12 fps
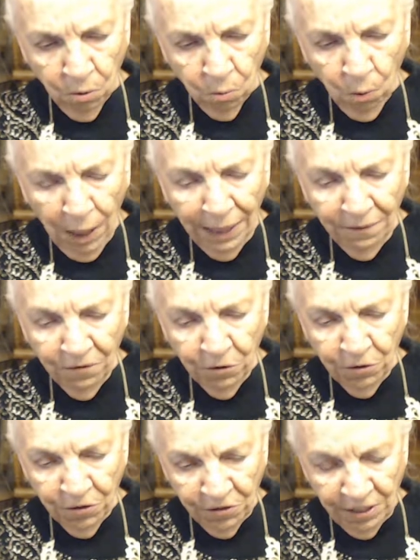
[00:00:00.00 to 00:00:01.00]
Why have you
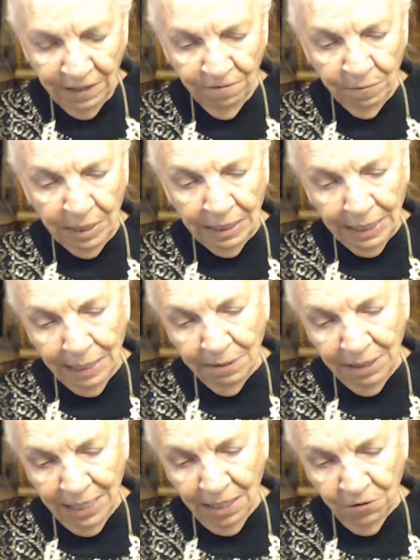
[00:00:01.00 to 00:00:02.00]
deceived me? And
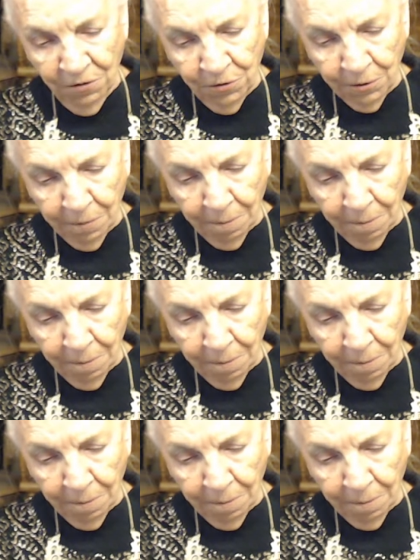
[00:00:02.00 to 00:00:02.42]
Laban answered,